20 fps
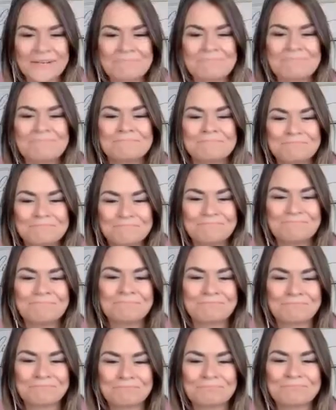same goes with
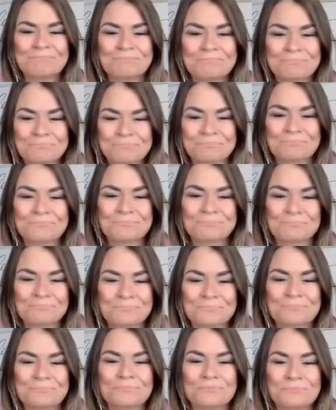a growth mindset.
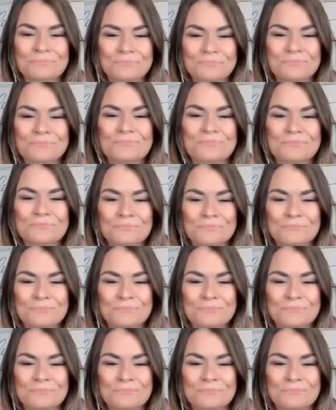The same goes with